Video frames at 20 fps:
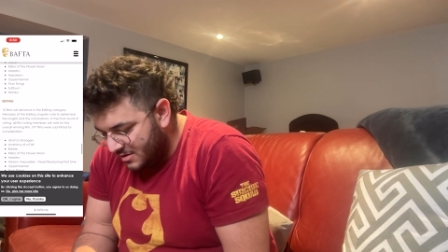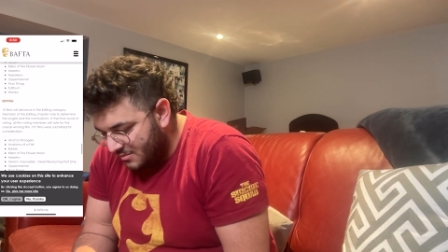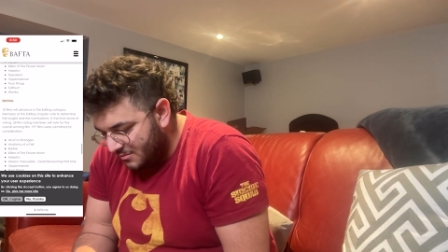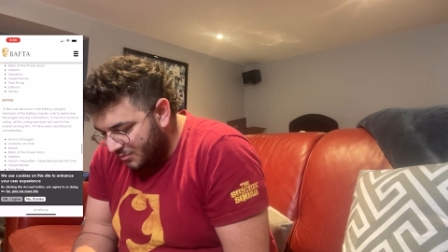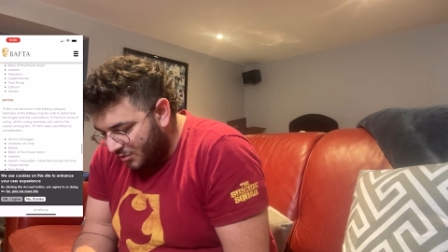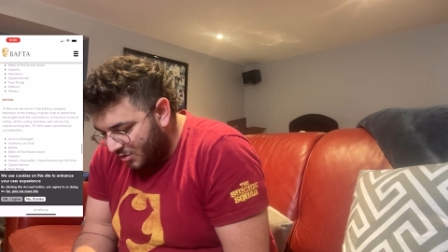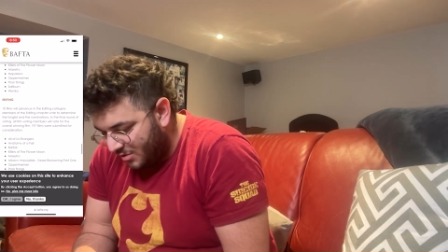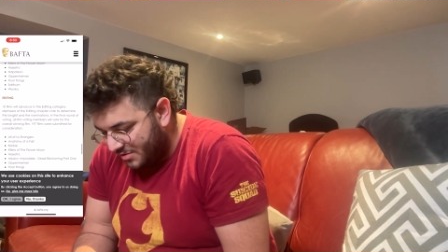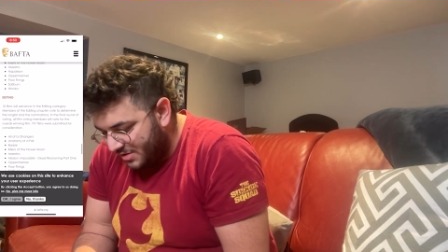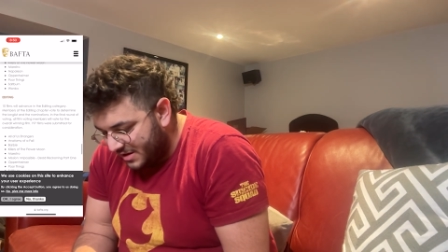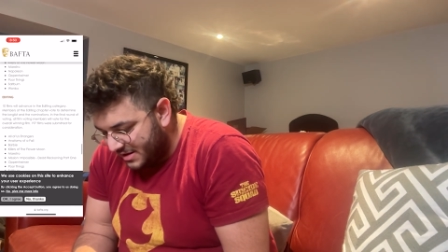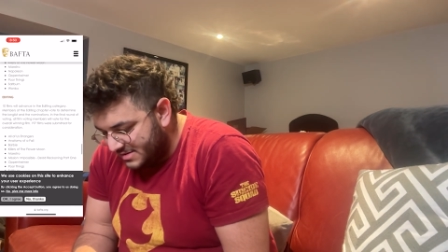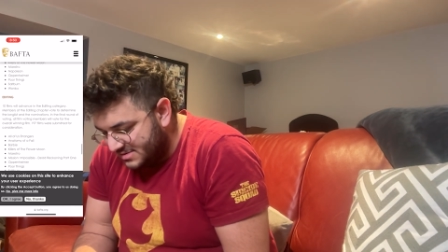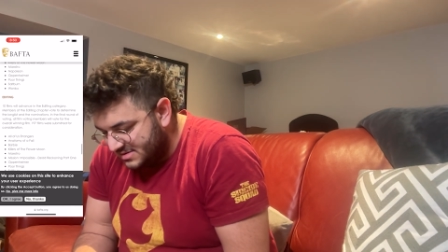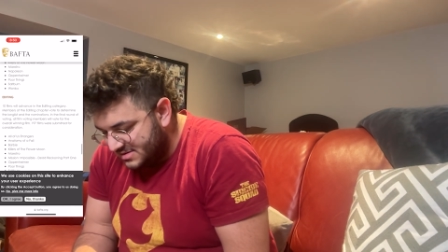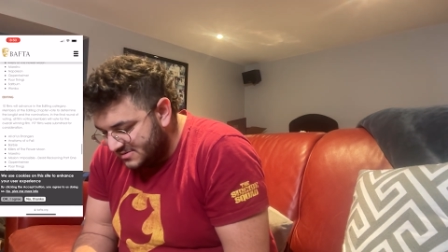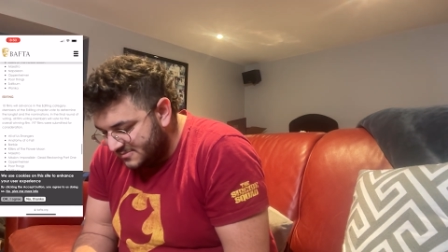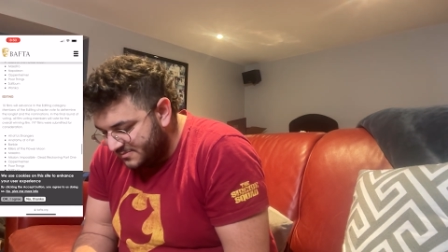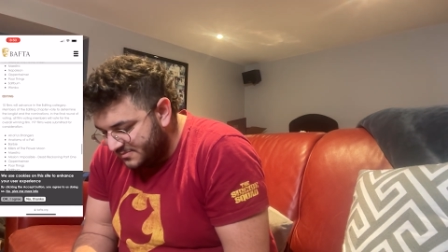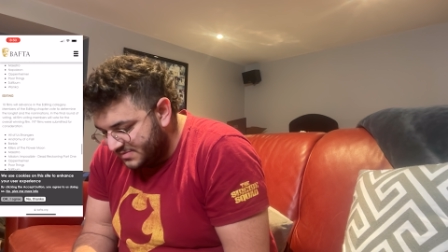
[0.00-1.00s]
Poor
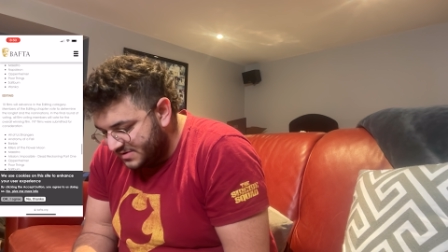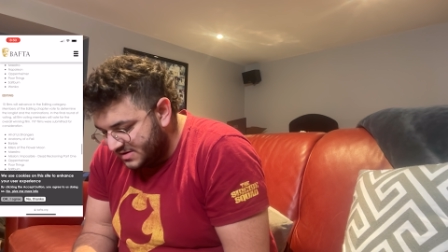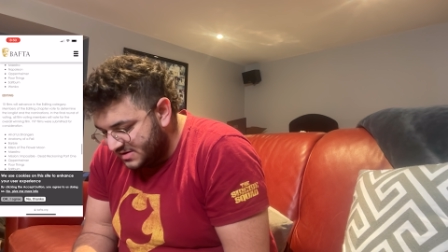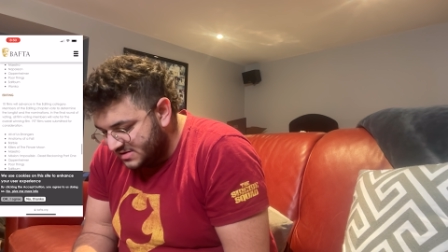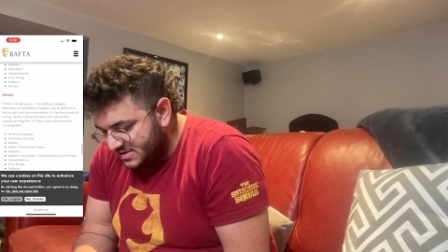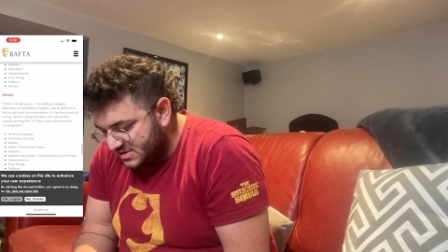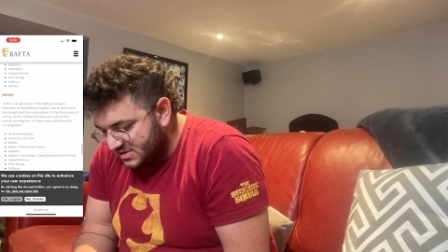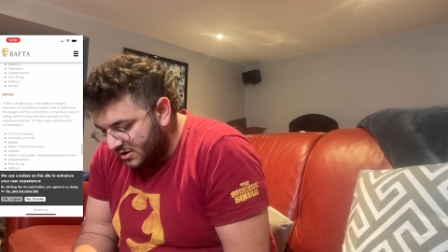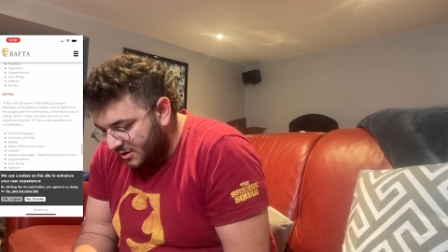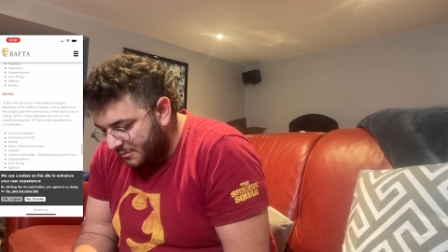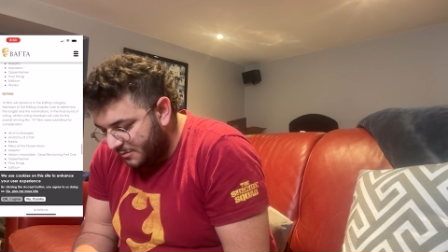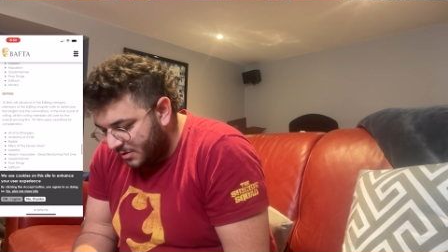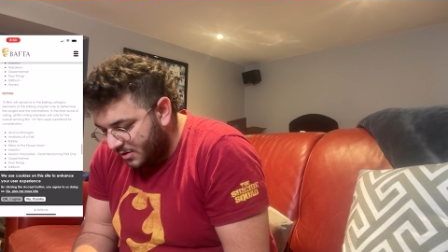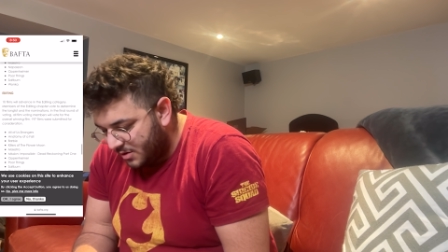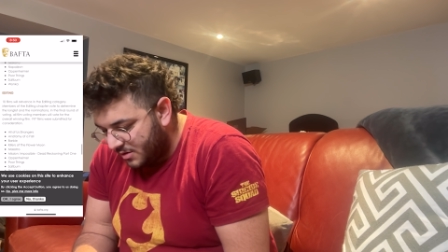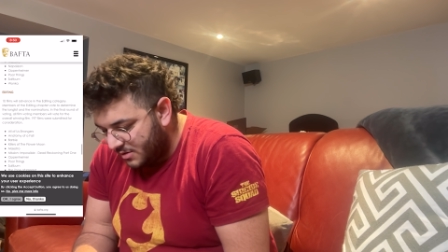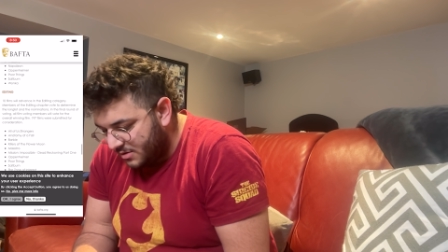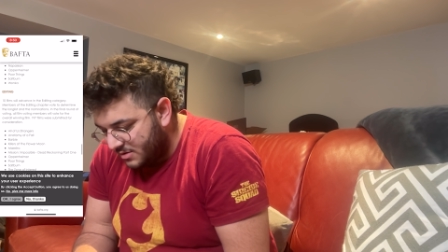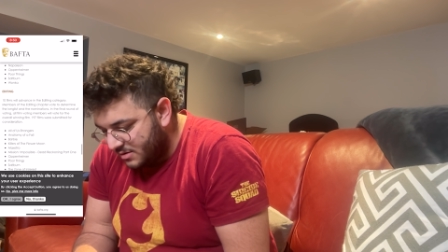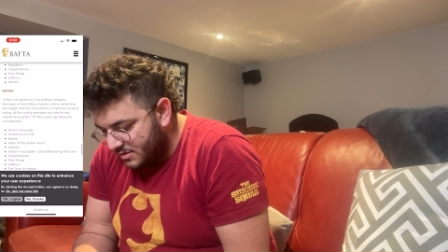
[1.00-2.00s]
Things,
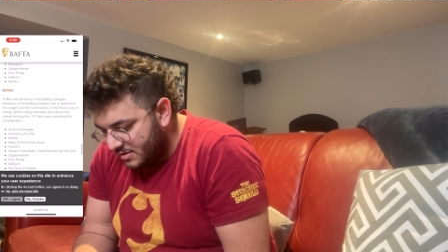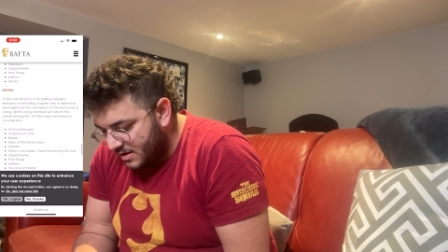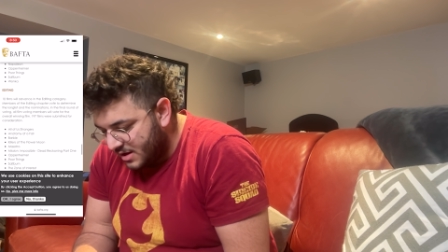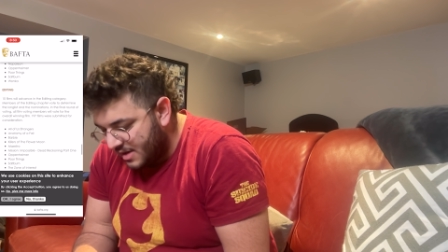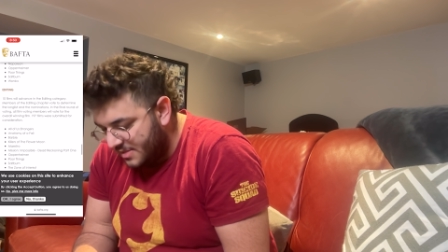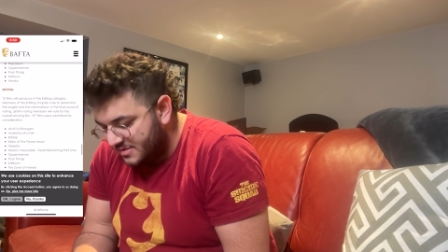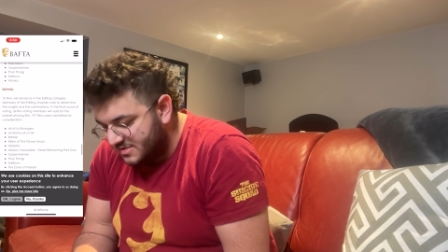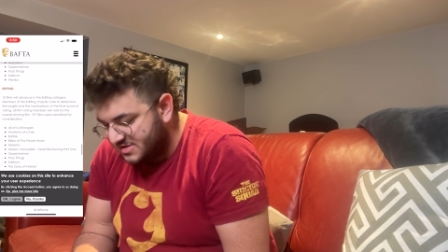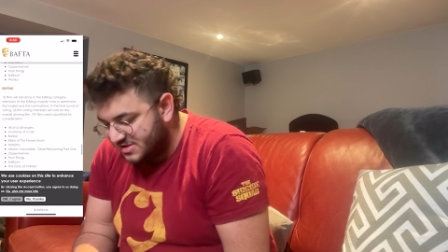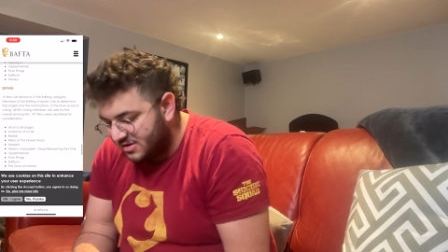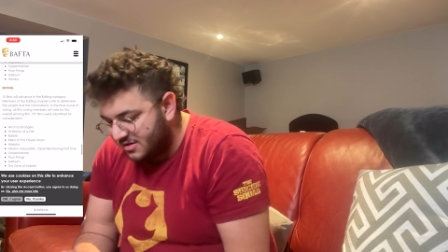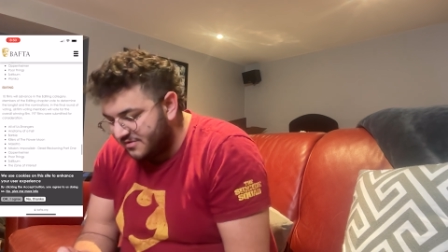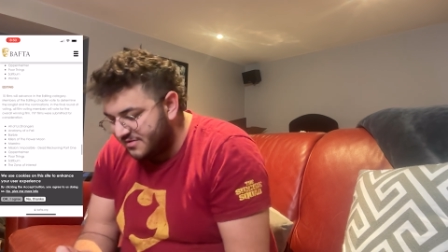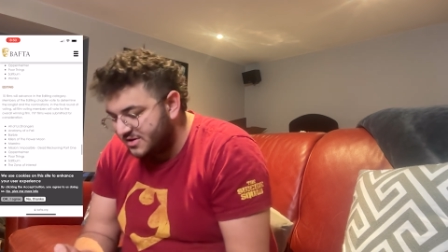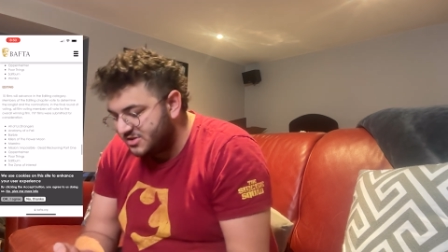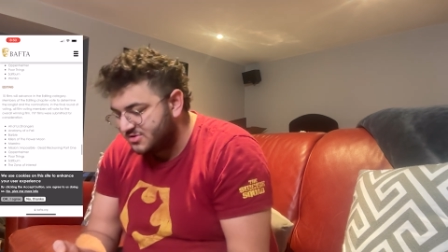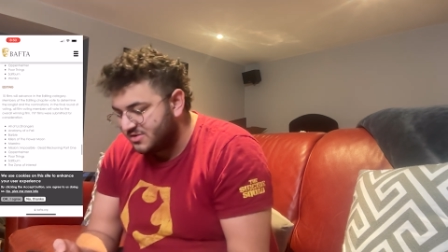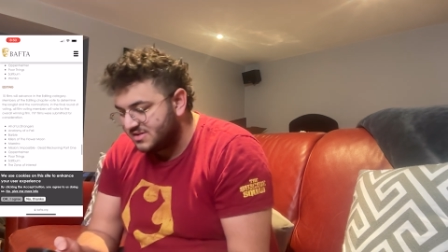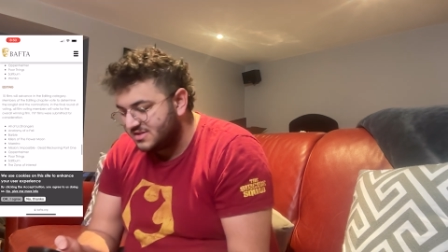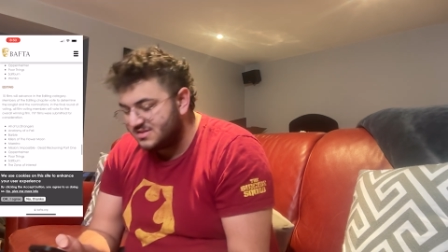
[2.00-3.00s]
Saltburn, and The Zone of
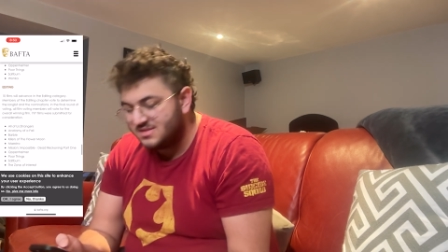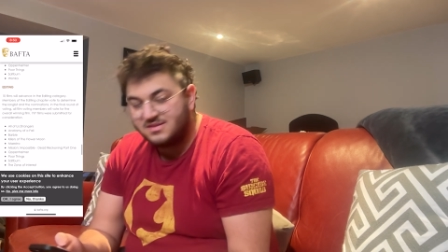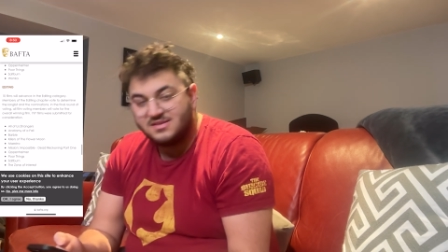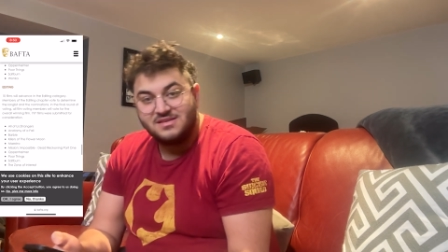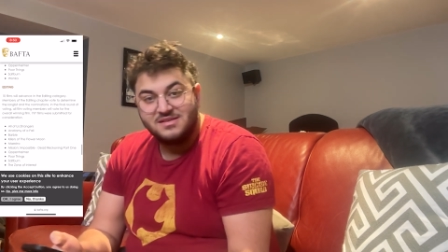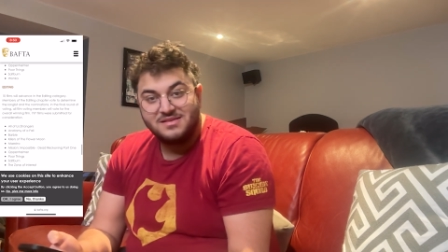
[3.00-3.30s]
Interest.